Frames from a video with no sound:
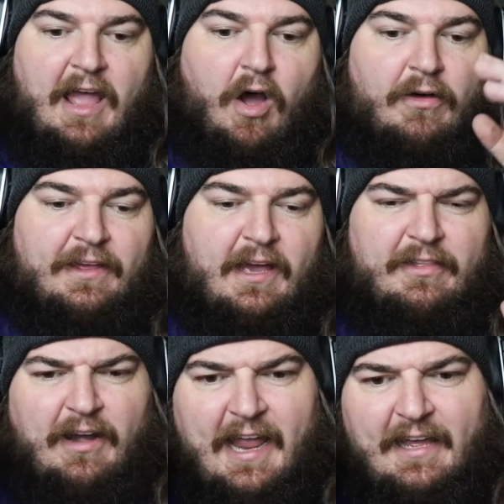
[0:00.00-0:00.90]
on the
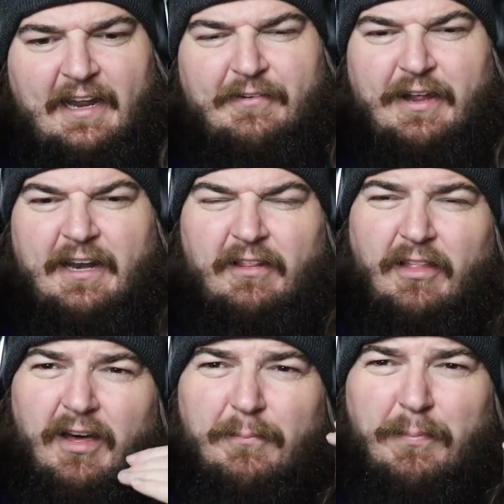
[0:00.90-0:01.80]
other hand, I've got a
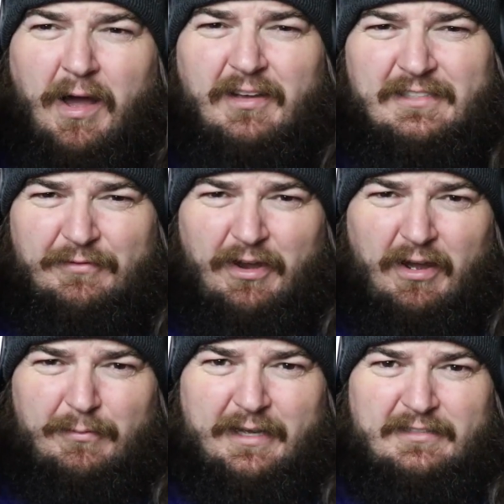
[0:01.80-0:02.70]
lot of positive
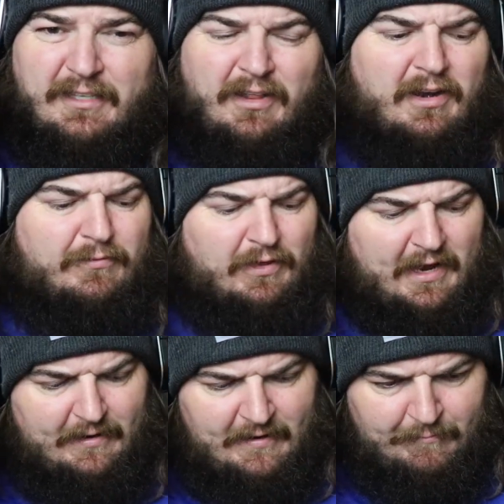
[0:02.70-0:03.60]
comments, a lot of,
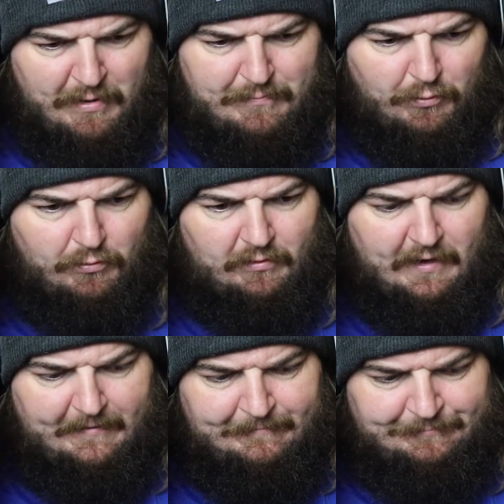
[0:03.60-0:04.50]
like, people,
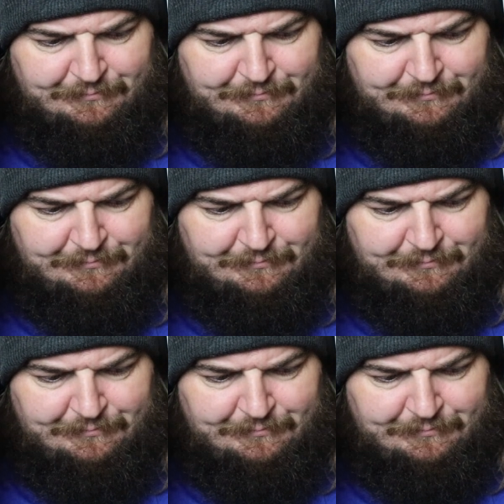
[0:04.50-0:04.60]
like,